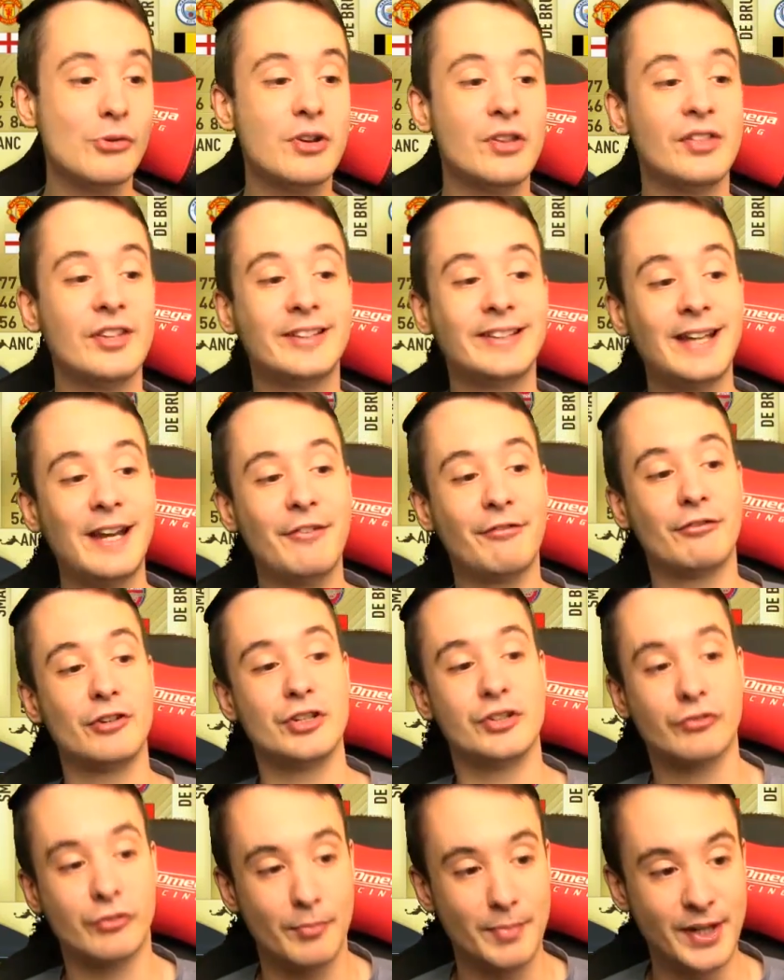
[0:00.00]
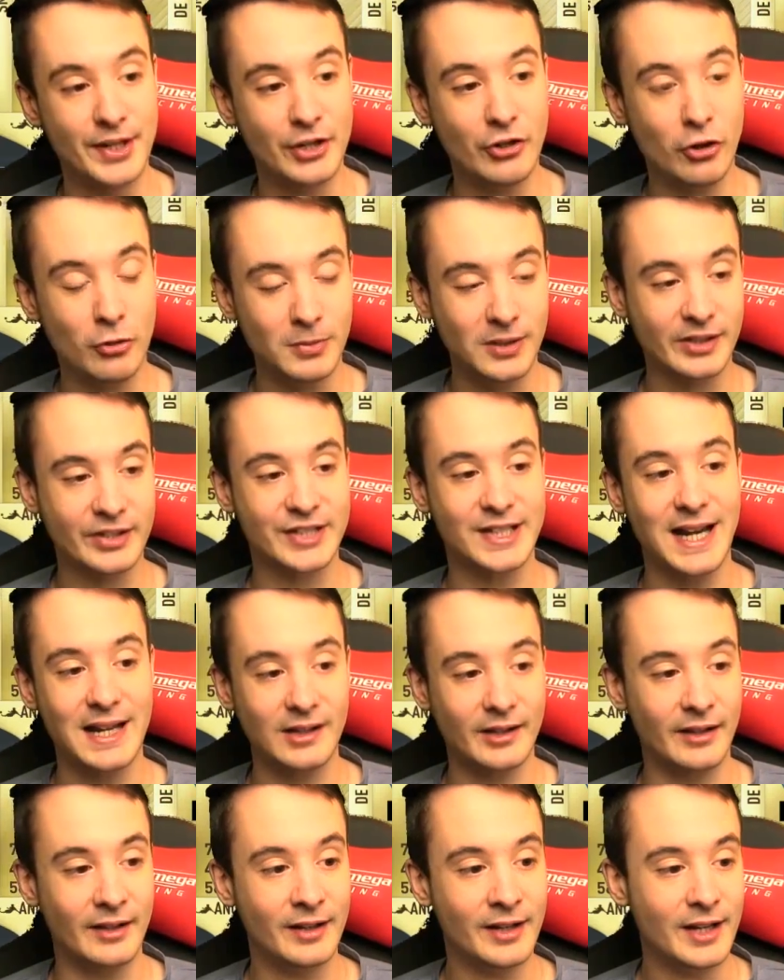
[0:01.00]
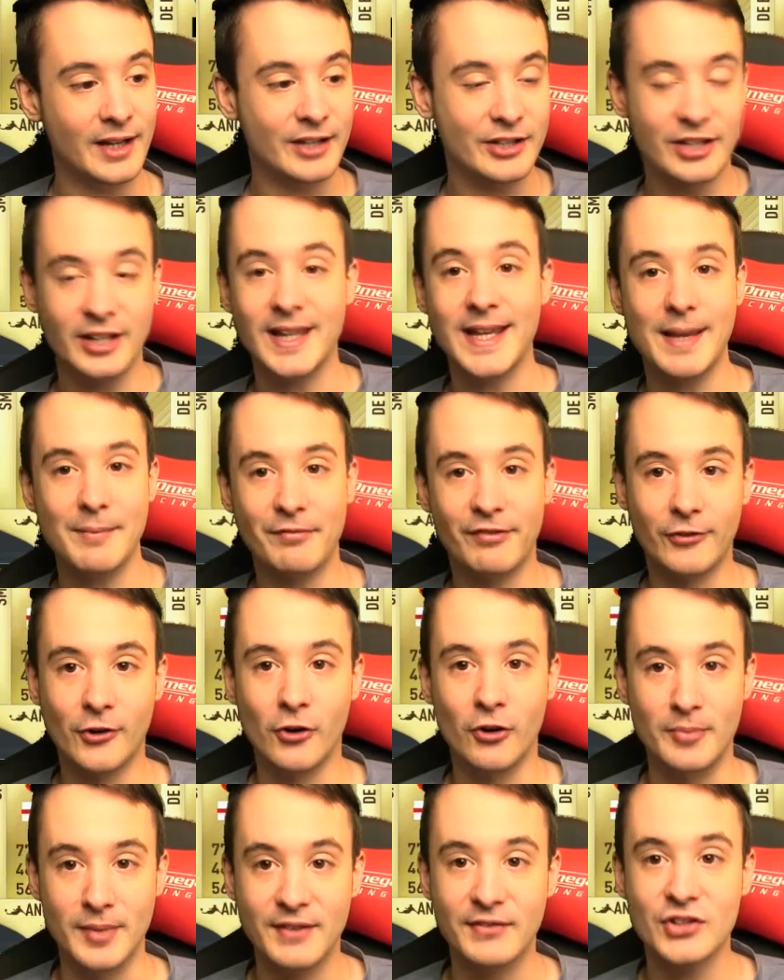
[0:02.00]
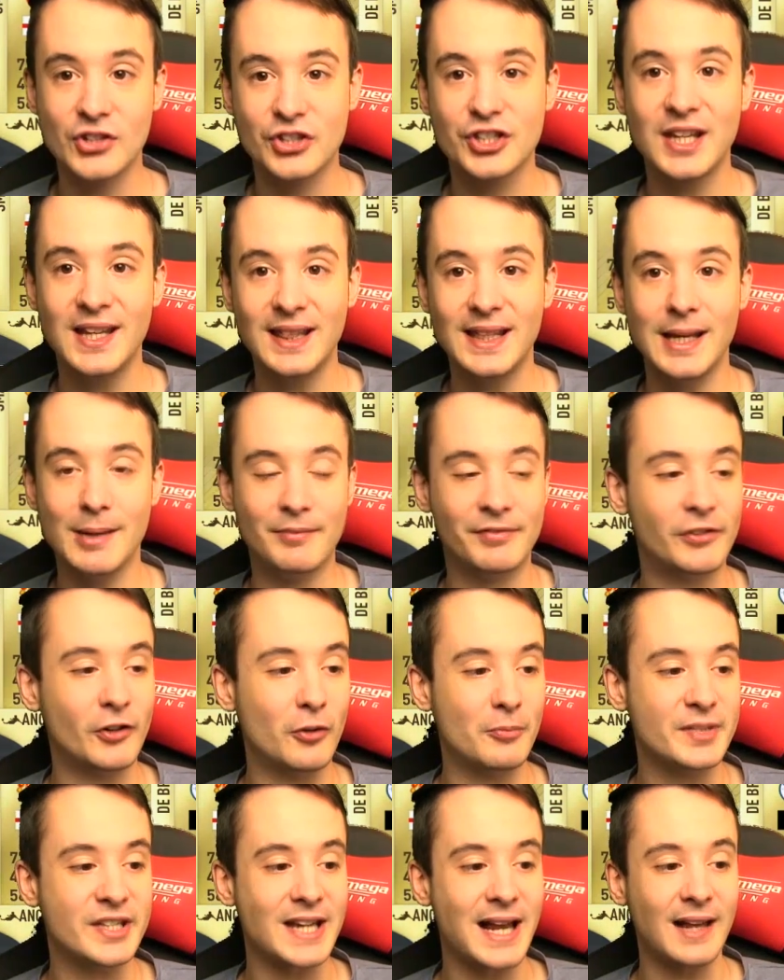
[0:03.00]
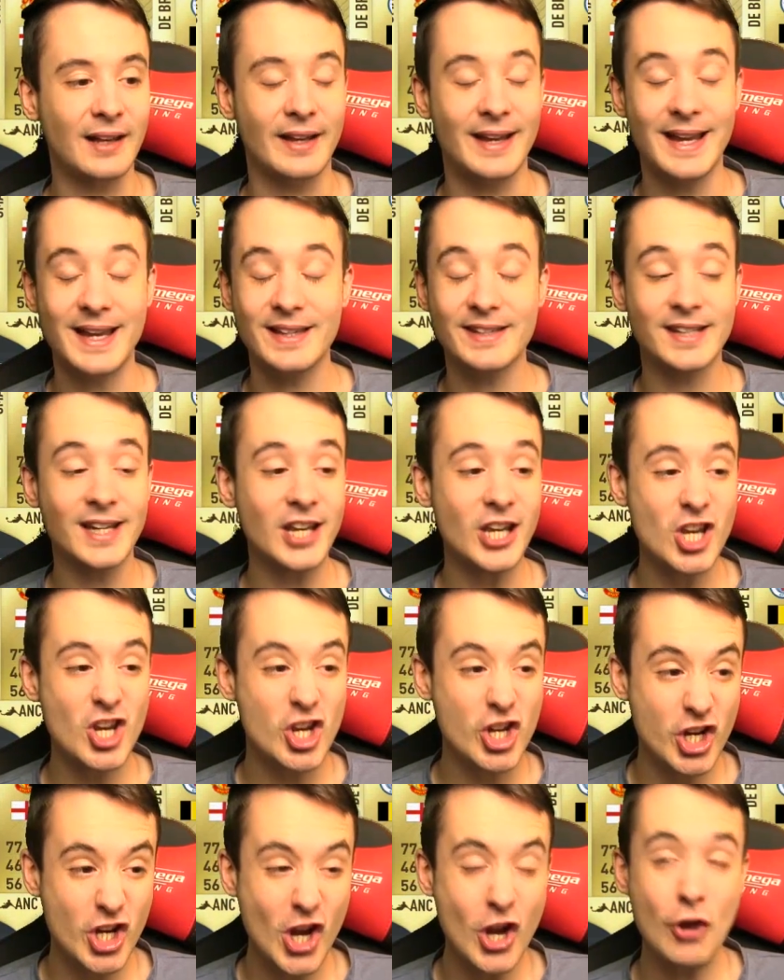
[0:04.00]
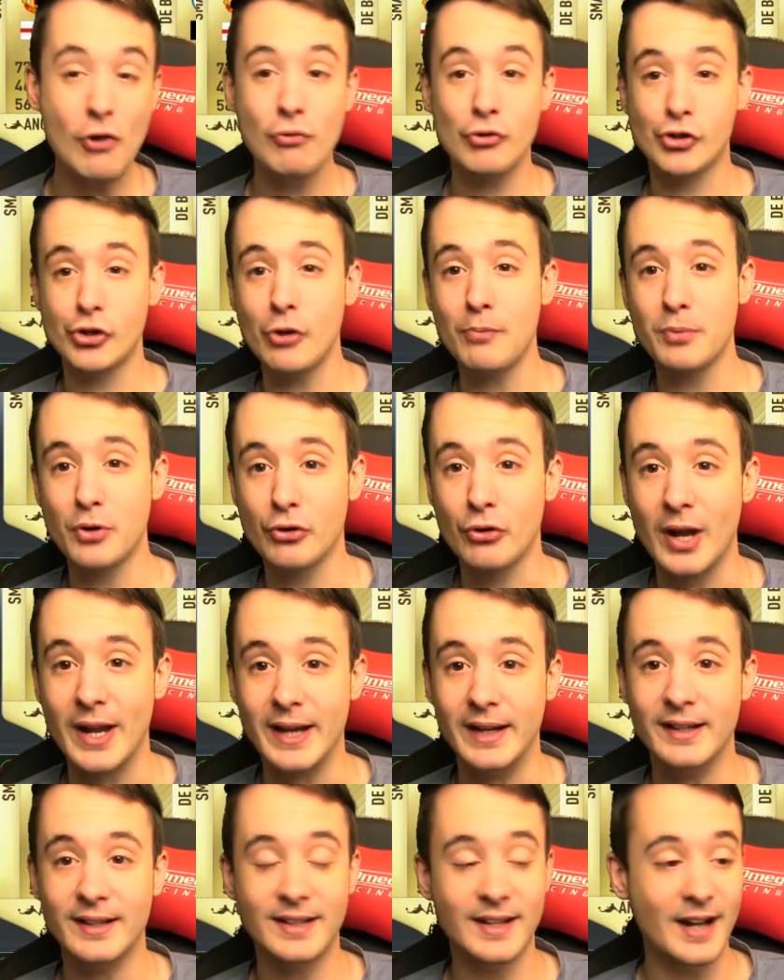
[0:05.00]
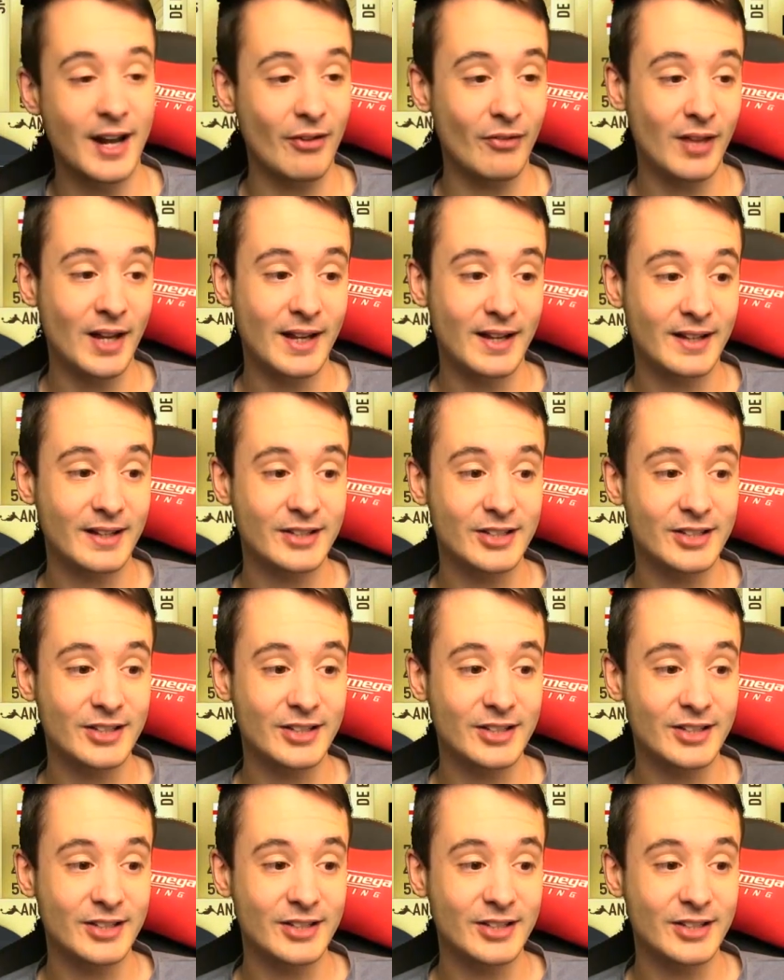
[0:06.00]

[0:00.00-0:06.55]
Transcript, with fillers: Look at the difference from the normal Salah to the informed. You've just seen the informed Salah. It's a huge upgrade, you know.